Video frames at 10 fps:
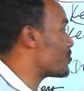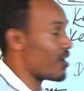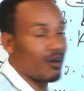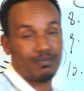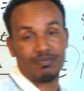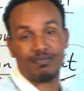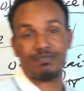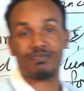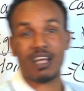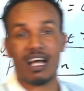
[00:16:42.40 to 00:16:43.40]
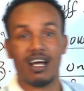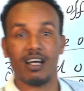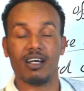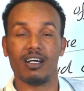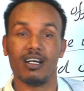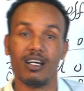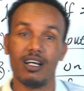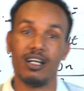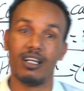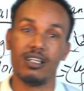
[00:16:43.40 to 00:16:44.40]
from. Uh,
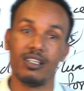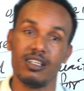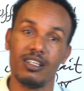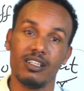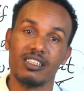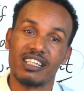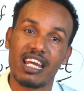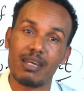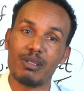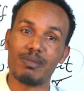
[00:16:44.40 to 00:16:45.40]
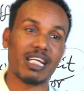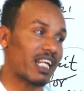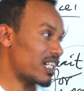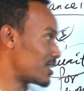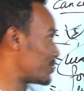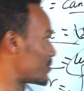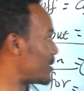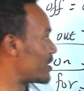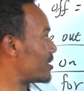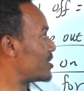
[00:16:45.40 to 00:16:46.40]
huh? So can
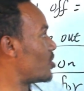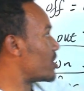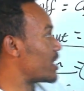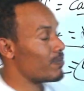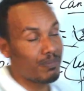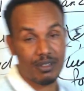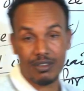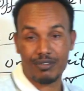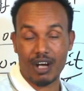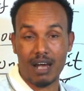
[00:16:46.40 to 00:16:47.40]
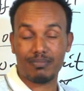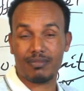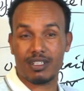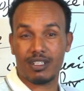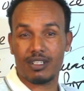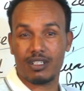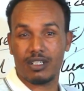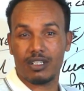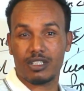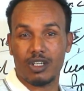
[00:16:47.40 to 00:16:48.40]
you Don't keep from.
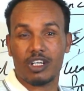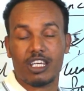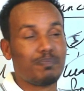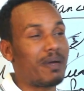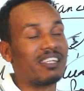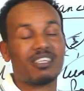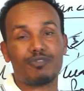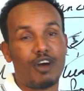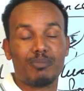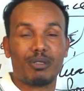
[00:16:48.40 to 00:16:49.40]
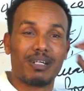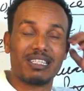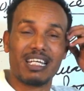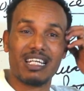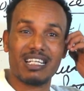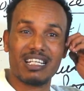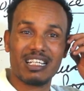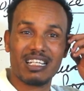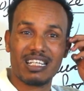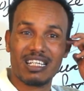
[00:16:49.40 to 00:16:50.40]
Don't keep anything from me. But say Don't
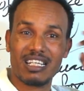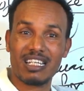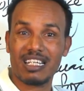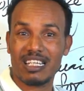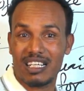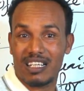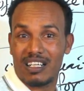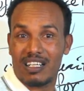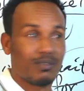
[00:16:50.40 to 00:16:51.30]
keep anything from me.